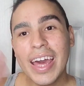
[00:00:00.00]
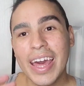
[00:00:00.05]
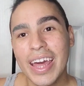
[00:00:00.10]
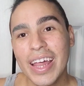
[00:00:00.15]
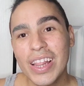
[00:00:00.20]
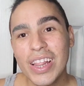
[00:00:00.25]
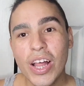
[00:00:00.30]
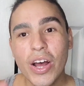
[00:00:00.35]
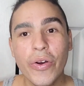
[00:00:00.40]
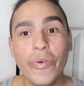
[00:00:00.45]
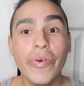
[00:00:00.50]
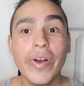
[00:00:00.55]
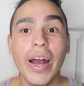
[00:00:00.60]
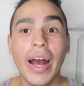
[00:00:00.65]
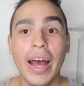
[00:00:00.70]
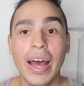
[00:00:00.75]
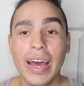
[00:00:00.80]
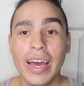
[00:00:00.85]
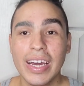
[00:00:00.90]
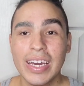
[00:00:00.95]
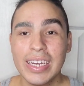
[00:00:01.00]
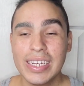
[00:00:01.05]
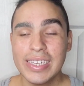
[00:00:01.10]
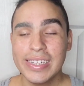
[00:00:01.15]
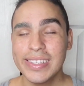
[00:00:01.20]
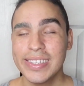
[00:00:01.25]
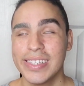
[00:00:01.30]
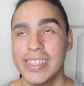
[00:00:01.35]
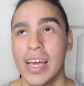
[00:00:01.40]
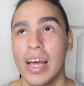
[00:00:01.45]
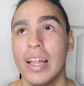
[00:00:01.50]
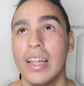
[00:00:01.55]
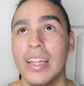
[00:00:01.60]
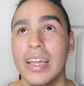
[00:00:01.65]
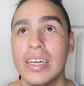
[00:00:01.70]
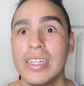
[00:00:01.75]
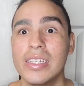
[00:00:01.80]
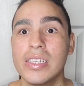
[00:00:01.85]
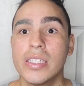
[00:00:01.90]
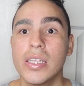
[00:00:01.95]
hello guys
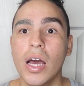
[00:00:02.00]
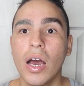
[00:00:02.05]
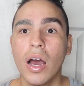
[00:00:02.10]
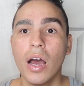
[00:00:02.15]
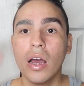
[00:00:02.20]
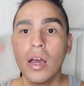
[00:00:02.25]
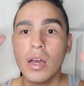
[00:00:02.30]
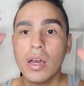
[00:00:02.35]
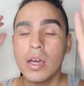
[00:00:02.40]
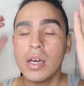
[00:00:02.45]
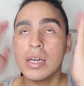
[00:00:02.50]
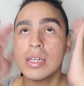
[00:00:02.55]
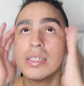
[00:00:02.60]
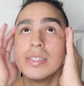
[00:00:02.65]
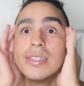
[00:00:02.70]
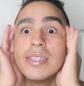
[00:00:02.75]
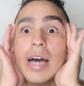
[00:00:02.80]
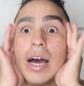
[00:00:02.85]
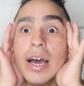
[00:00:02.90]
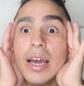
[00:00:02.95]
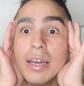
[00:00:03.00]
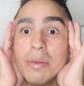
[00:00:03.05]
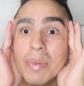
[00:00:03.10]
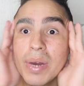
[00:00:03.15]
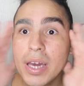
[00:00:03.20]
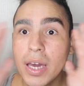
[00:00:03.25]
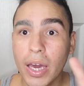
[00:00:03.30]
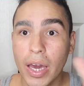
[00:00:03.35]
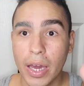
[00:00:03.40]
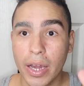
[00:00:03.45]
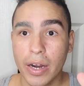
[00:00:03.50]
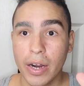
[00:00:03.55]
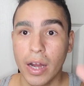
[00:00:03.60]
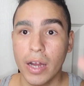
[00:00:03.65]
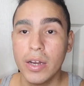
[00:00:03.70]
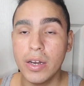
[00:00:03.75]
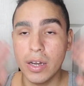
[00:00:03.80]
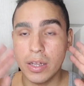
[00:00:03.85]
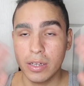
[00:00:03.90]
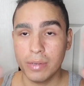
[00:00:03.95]
let's dye my hair
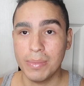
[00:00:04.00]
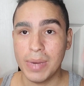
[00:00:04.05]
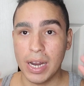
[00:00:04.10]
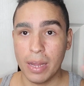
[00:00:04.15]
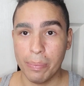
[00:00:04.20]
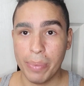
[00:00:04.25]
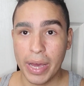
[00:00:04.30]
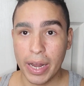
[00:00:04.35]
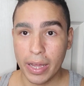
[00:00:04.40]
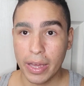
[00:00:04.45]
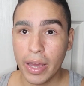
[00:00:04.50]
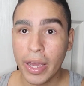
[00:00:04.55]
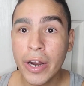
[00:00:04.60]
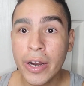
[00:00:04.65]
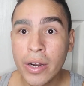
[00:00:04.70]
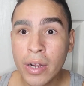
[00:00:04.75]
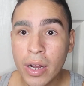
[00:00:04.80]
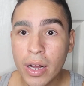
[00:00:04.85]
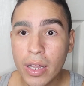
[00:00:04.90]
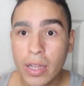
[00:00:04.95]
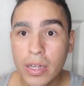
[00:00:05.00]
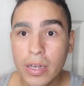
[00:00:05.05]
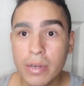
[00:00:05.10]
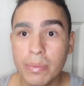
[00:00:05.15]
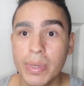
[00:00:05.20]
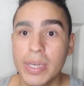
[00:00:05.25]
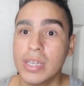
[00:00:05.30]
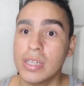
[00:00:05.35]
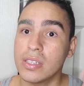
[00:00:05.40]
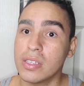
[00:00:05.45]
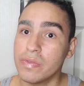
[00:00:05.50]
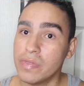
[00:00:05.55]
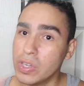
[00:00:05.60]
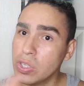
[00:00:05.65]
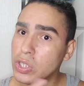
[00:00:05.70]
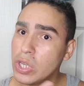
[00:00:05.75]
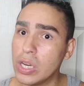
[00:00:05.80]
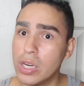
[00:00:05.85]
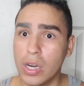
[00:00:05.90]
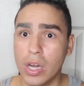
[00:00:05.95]
another manic panic hair color because if
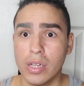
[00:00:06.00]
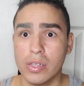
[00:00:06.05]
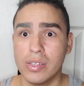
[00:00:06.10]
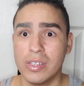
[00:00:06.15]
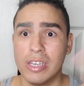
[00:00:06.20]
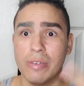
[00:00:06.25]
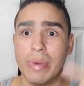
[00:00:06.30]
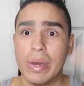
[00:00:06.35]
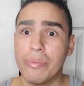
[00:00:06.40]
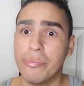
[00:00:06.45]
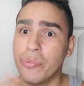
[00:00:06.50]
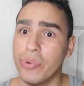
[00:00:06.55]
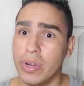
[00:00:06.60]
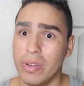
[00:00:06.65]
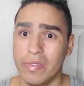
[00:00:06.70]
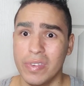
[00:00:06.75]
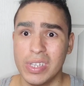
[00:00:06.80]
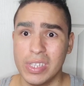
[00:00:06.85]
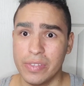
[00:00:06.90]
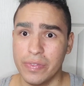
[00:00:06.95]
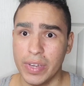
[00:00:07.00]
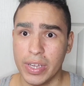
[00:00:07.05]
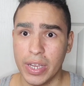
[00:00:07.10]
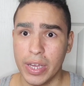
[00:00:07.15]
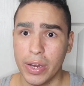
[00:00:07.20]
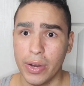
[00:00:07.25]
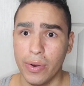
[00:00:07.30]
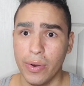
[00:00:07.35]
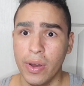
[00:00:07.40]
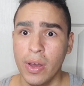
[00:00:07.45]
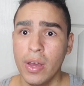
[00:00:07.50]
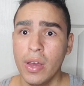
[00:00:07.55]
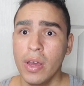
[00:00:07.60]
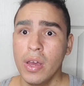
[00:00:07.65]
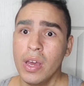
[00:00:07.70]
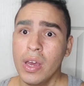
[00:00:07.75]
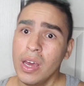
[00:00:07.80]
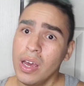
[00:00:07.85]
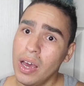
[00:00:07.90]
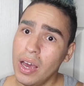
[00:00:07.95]
you did not see my previous video
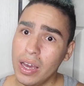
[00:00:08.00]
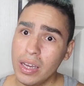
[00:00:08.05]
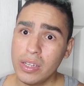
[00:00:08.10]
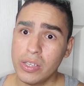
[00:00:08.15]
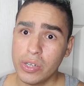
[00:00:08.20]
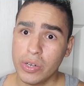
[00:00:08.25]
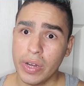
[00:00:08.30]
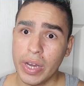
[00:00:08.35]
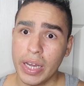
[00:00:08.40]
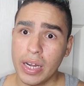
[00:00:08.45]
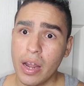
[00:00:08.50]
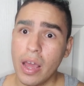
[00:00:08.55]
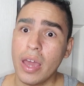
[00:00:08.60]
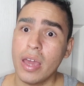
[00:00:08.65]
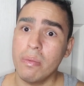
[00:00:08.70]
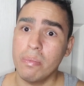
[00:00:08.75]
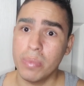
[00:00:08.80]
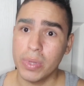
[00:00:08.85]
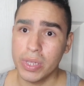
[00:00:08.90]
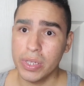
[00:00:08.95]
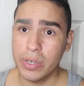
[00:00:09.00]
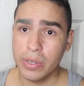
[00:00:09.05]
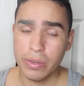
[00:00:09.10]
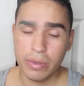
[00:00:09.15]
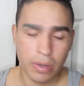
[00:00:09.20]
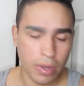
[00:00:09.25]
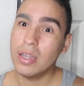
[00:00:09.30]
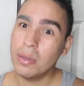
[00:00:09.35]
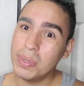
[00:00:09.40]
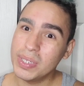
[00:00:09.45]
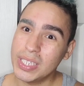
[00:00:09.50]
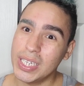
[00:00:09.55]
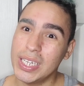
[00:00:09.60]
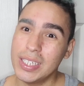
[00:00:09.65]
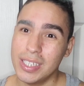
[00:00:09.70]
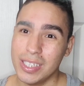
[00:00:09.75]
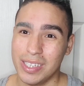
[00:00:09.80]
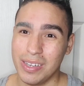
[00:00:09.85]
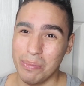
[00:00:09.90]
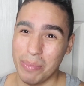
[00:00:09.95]
i tried a blue limited
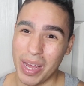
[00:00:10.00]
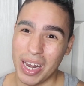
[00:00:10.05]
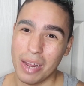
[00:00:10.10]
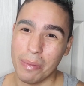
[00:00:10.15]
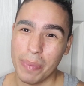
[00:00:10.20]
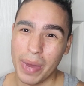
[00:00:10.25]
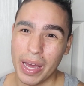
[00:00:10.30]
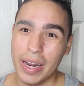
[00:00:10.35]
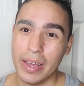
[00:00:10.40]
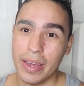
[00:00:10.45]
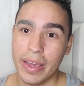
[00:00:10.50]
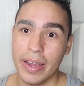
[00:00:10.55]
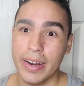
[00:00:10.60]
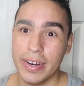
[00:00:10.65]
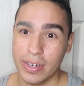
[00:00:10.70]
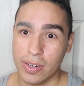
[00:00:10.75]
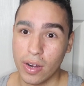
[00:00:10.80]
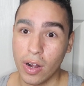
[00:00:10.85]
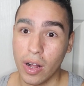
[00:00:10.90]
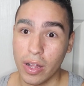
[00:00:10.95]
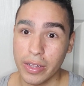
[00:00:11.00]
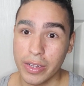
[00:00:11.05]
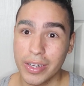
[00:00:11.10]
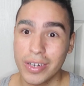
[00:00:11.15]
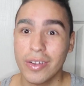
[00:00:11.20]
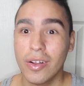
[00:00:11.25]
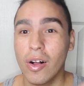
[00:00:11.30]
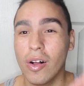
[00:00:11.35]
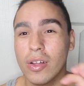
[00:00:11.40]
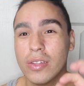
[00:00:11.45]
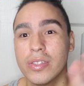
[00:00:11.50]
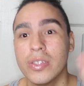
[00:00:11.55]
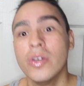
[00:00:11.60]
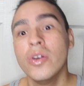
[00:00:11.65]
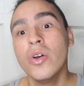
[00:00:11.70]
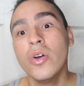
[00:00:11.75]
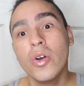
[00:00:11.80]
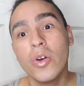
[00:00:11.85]
edition manic panic hair color called